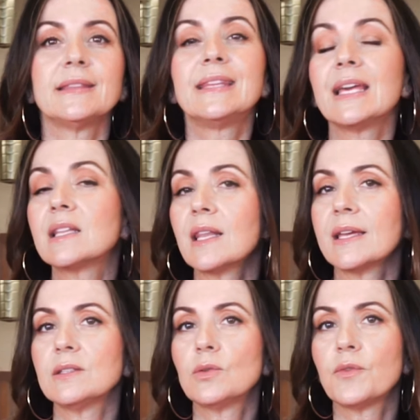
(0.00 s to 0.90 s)

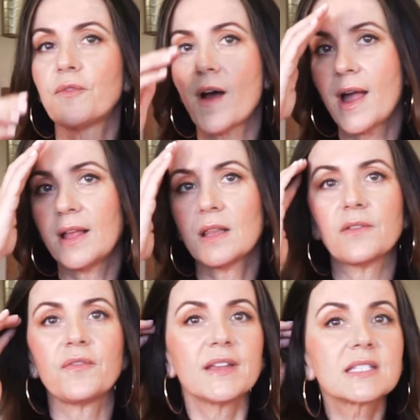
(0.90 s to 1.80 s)
deadline to file a
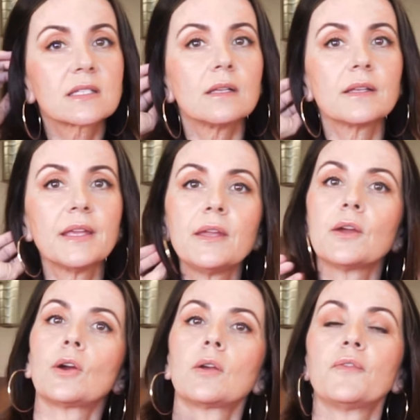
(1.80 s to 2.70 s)
fiscal
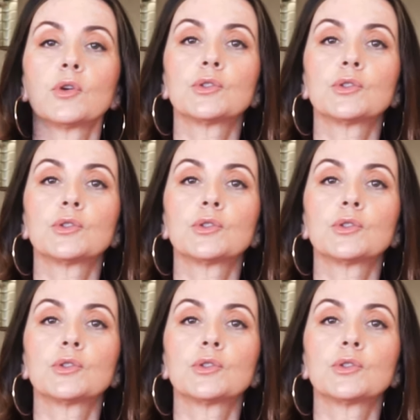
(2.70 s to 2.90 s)
year for